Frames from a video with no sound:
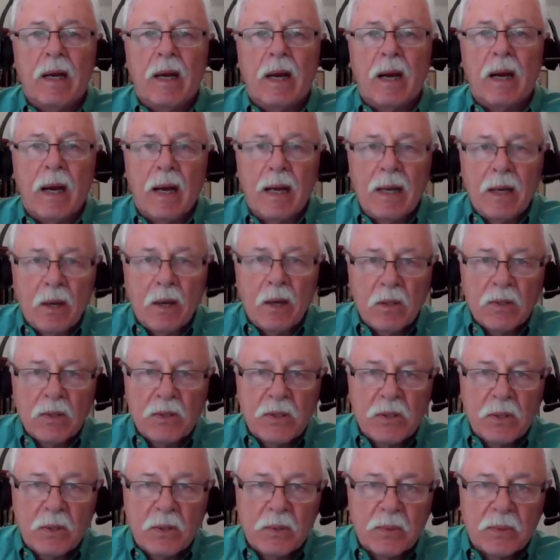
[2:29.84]
I
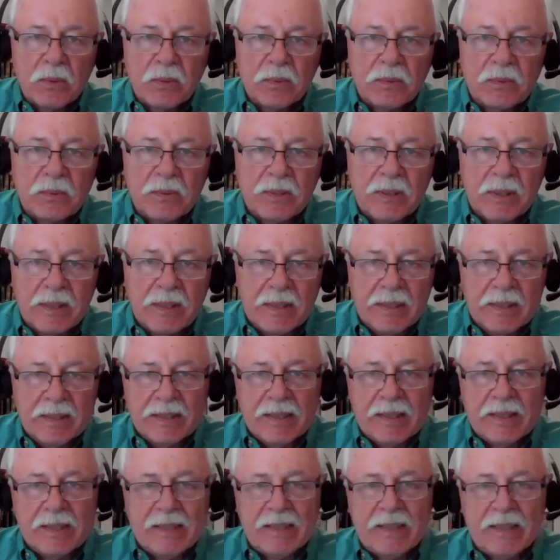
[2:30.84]
also
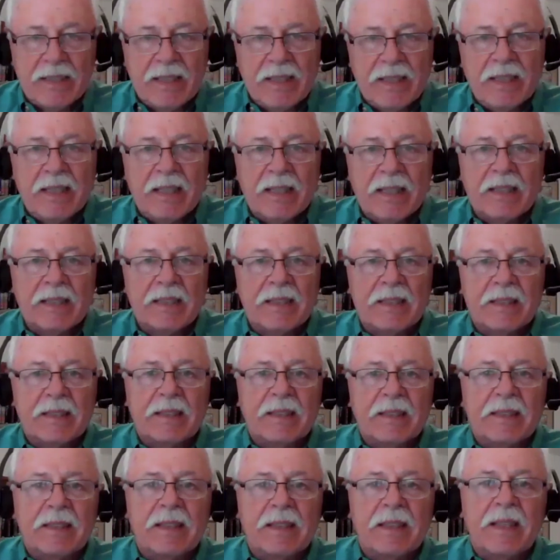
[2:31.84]
think
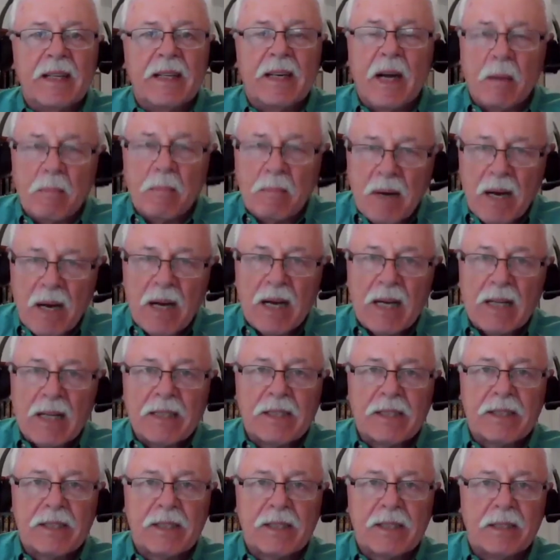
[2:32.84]
that
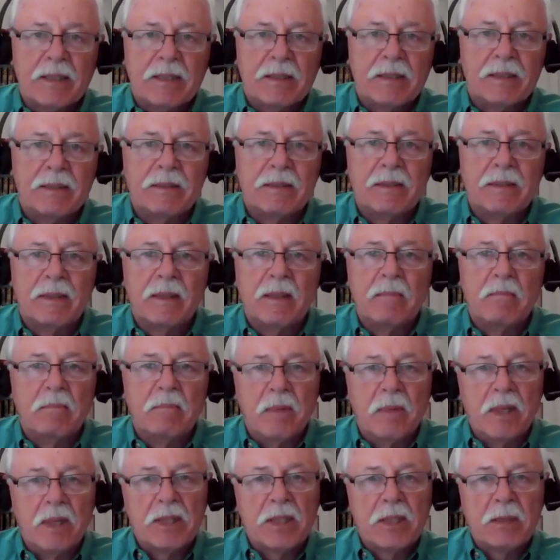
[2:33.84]
Hamas
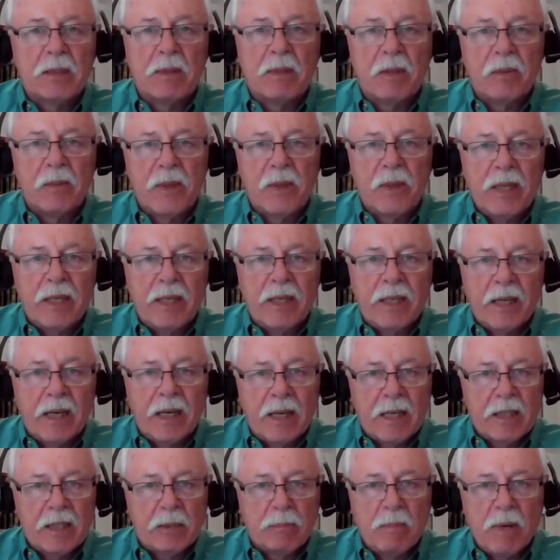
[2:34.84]
must have been reading
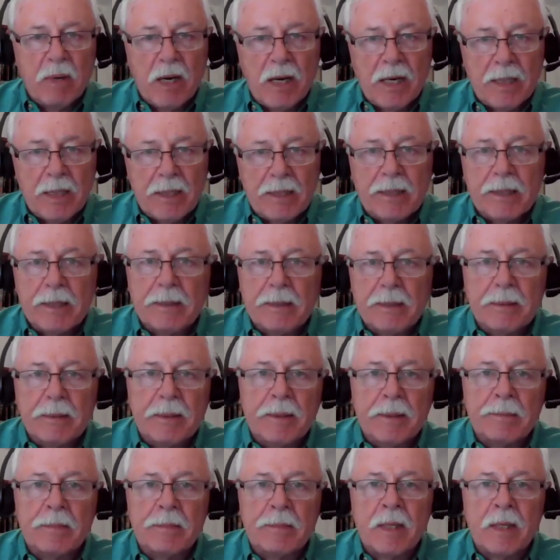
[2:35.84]
God's mind,
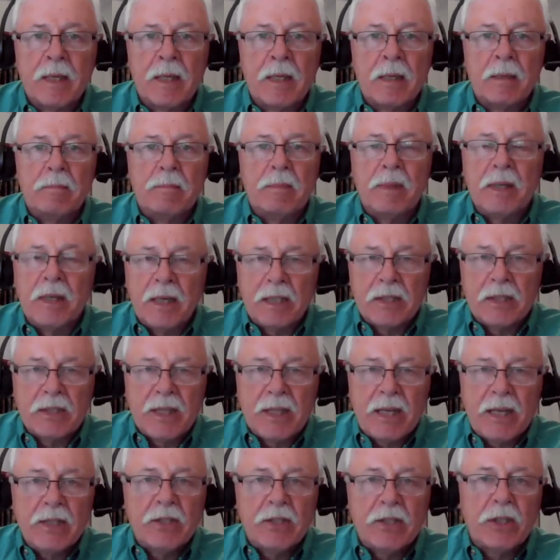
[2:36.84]
because
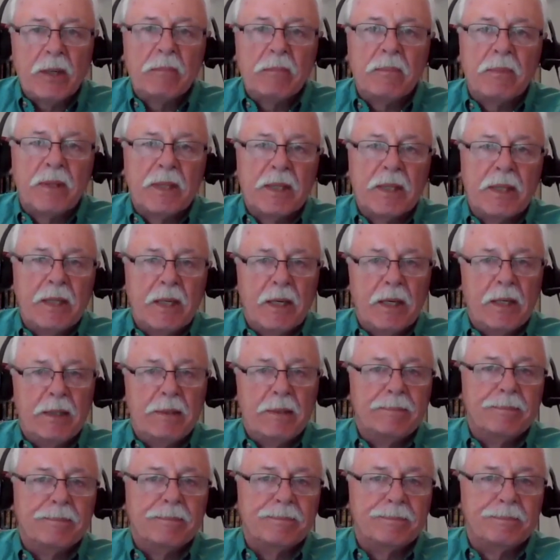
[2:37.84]
they jumped the
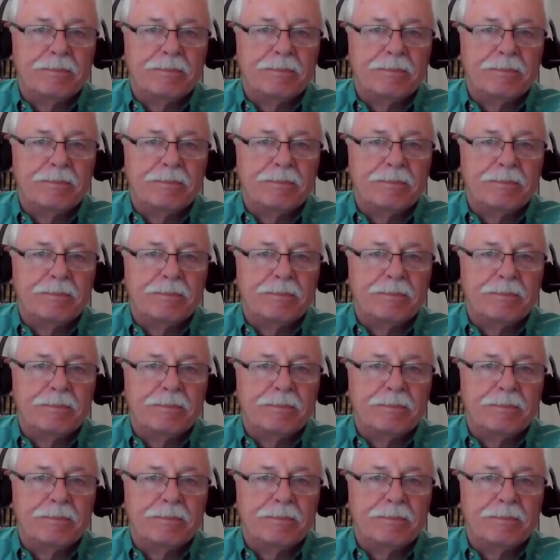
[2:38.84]
gun.